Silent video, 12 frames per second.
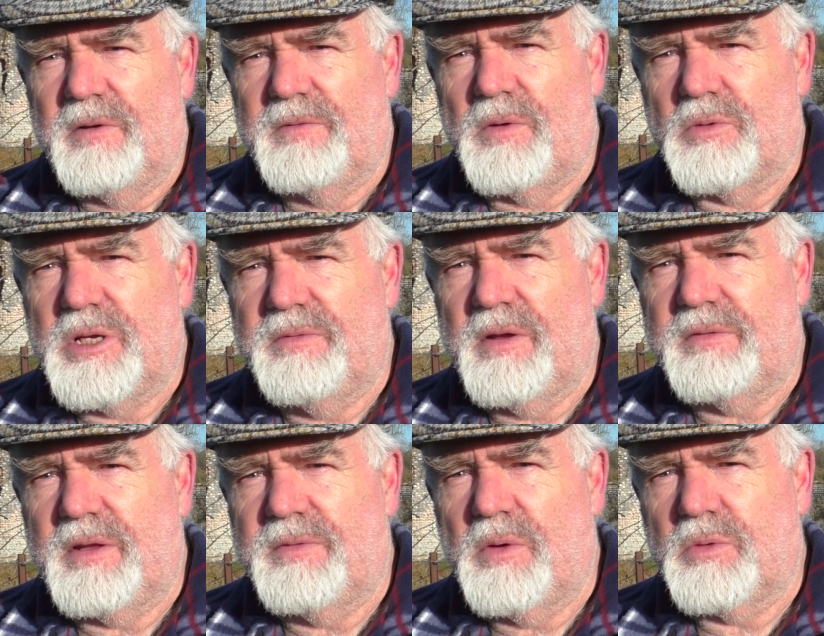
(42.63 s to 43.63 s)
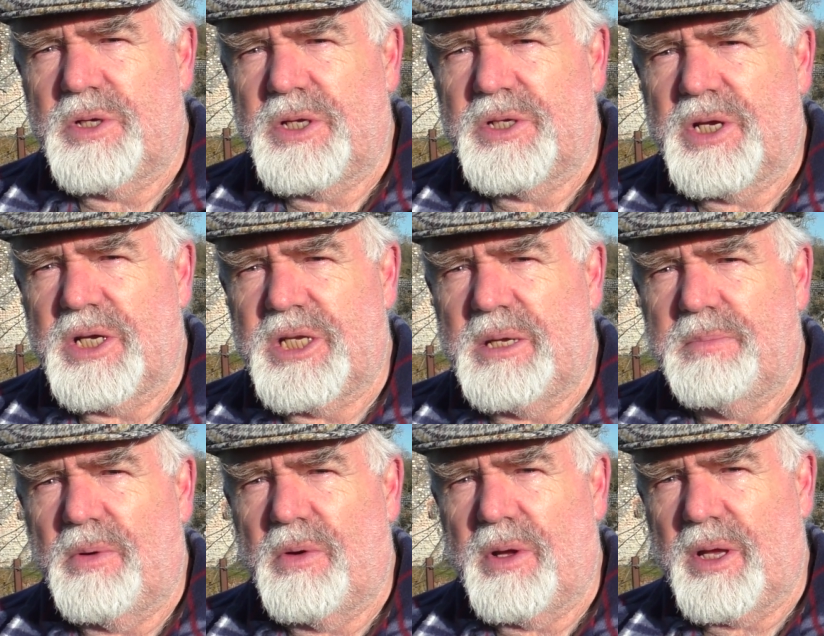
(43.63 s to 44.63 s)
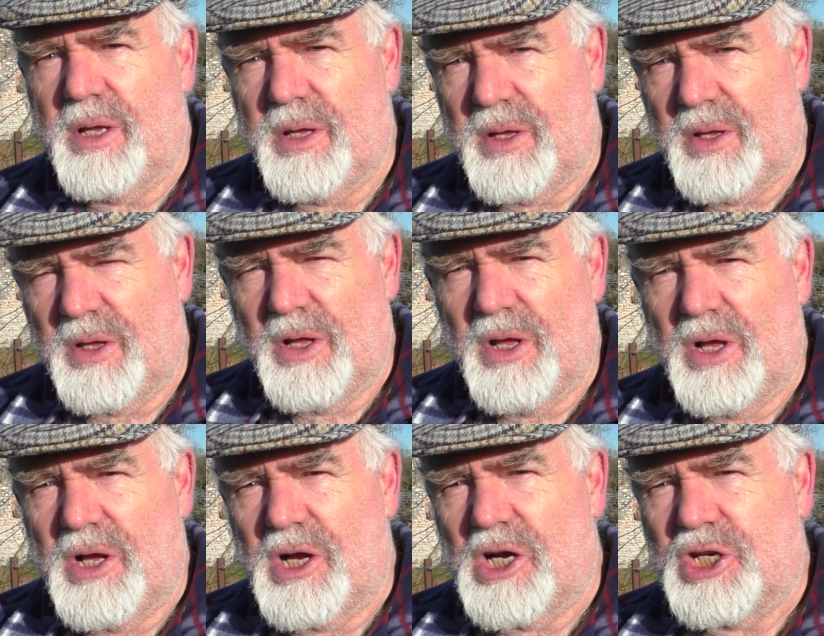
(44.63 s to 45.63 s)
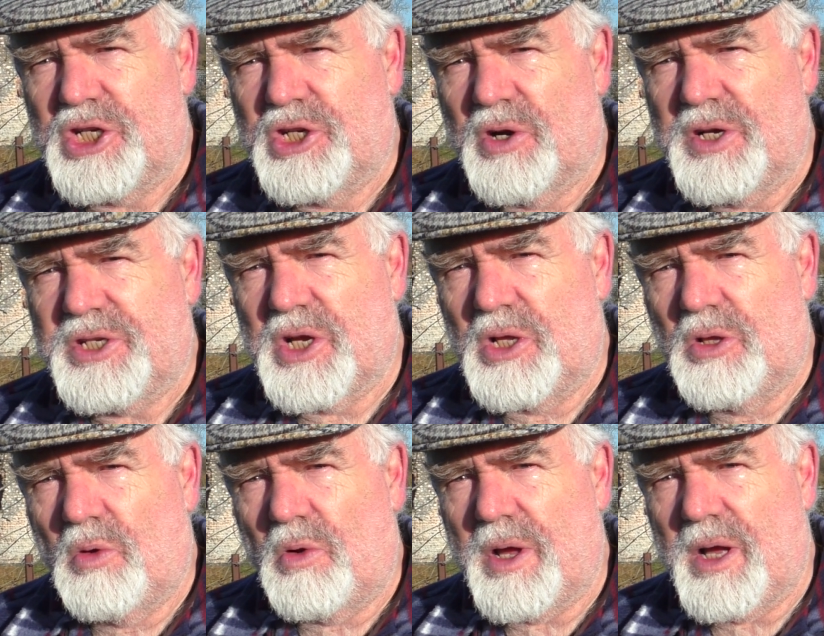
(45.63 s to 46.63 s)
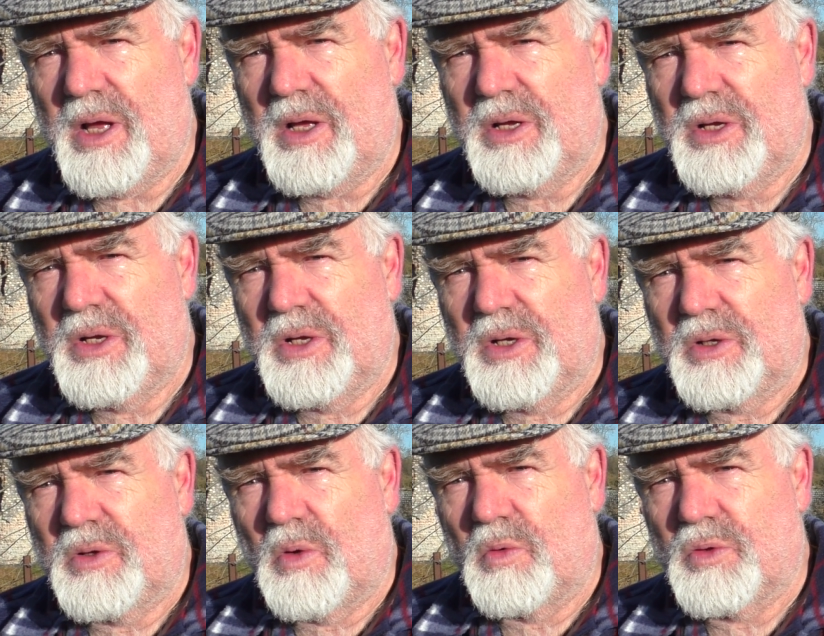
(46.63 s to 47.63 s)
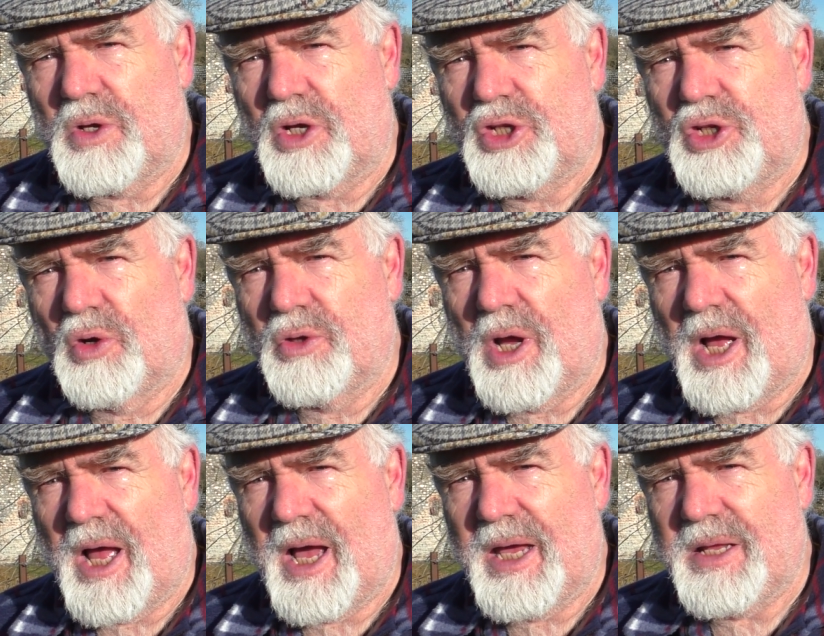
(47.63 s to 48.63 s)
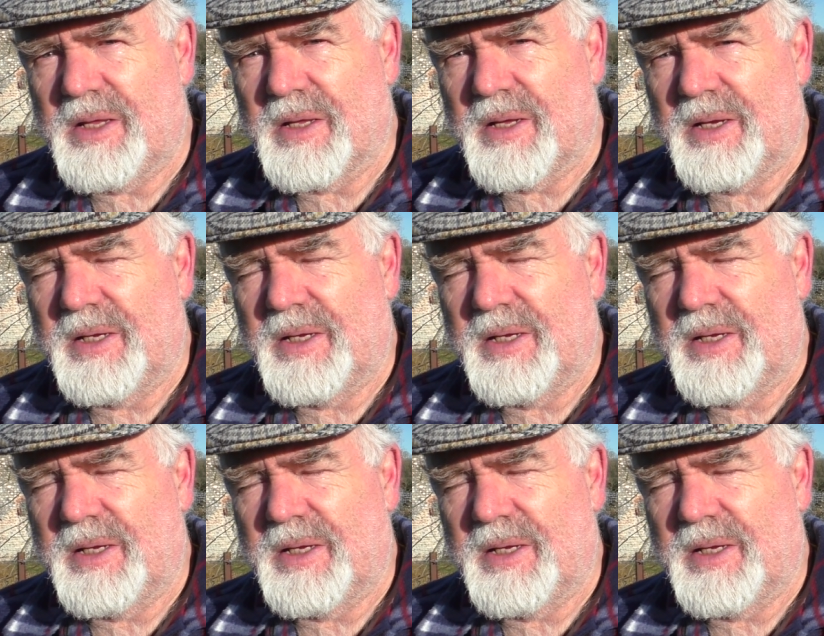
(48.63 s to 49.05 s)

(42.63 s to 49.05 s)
1450, 1460 by a shyster lawyer called John Hayden.